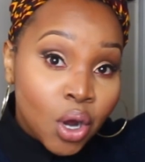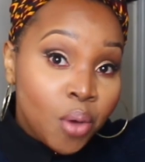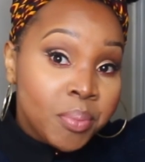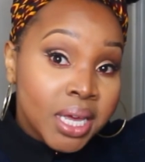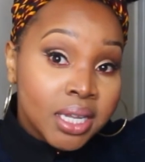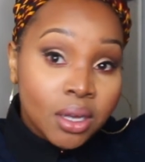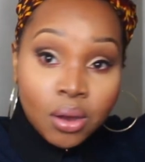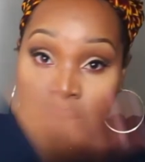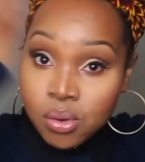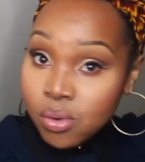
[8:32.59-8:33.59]
open, the
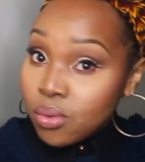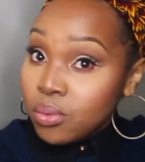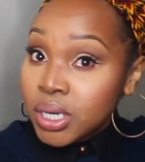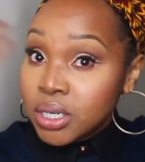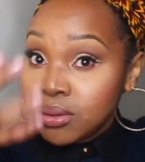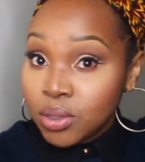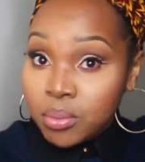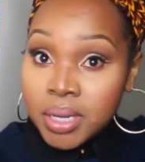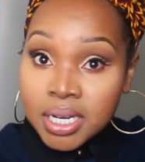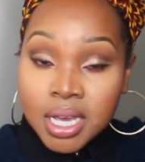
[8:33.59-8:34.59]
whole window's
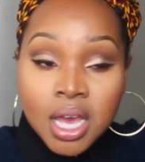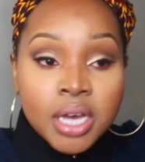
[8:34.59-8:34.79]
open.